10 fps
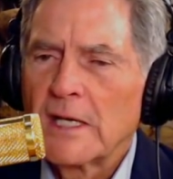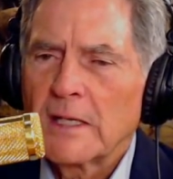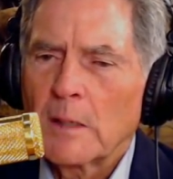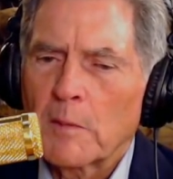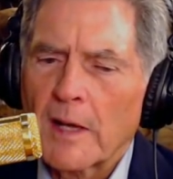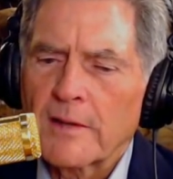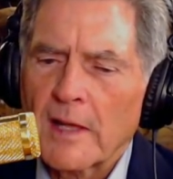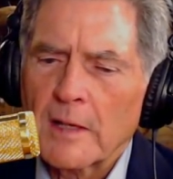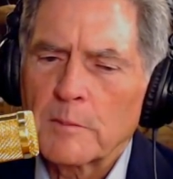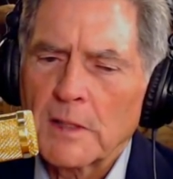And by that
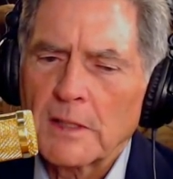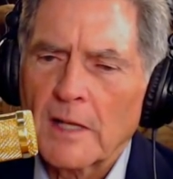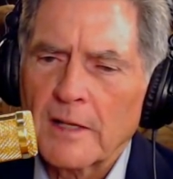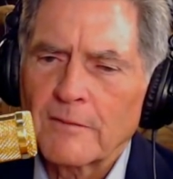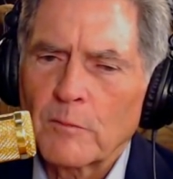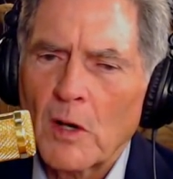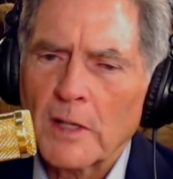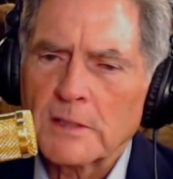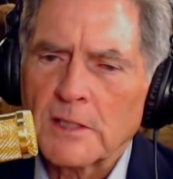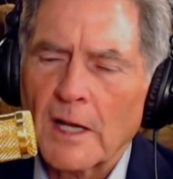I mean I have
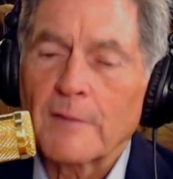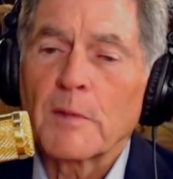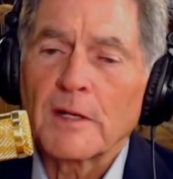been